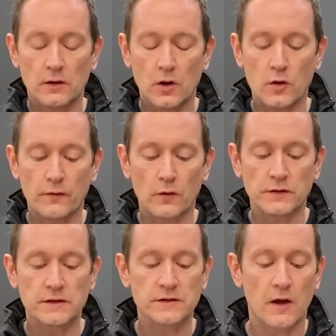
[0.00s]
low
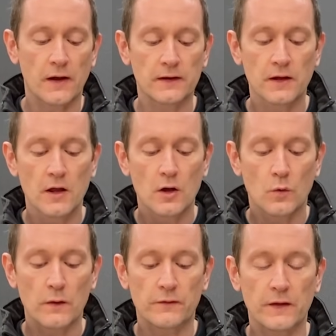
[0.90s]
voltage side
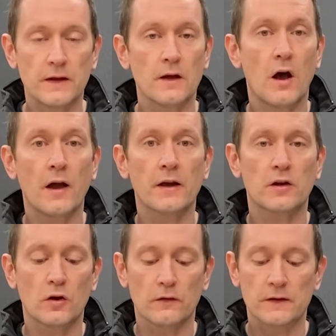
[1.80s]
with the higher
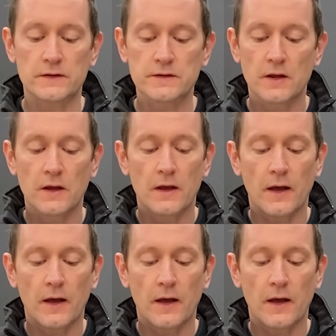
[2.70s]
current,